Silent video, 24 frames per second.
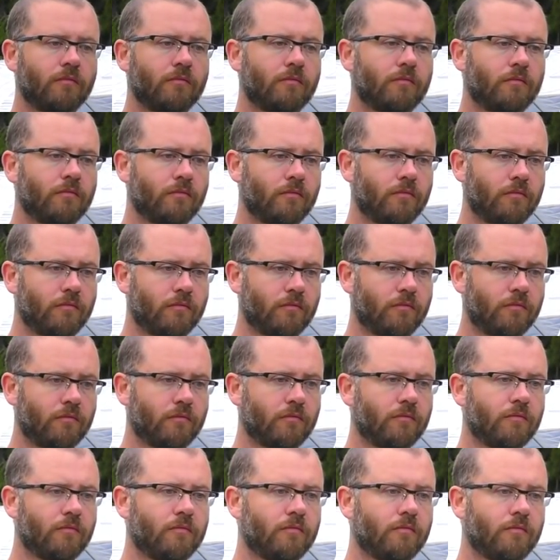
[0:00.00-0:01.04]

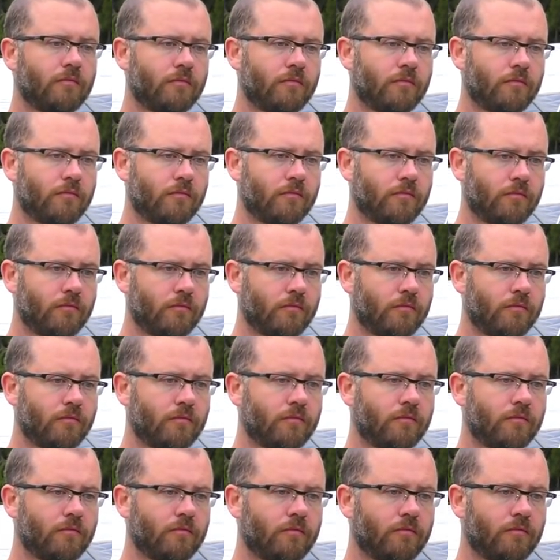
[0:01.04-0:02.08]

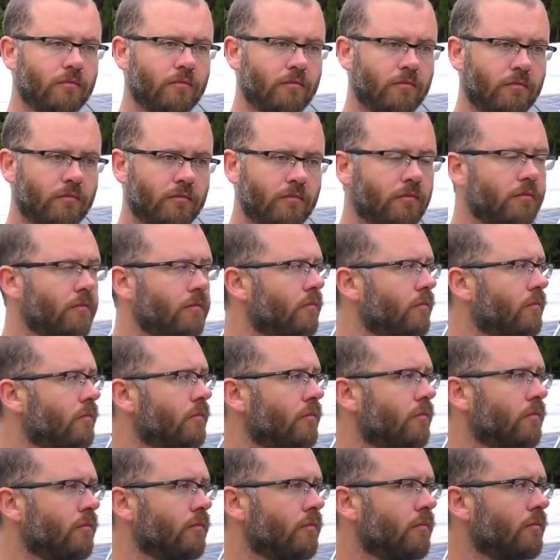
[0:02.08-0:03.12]

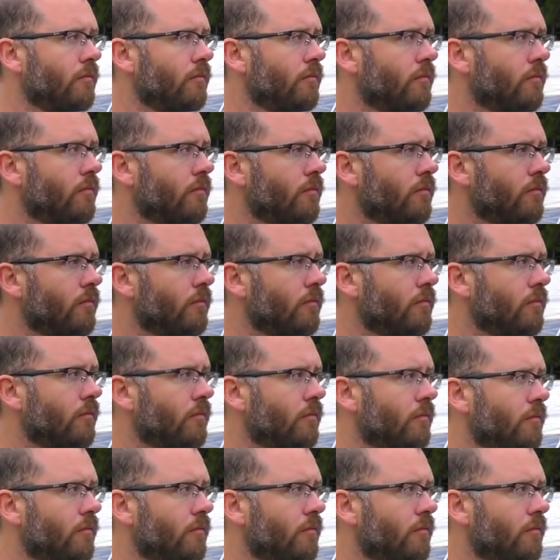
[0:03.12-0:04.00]
(not speaking)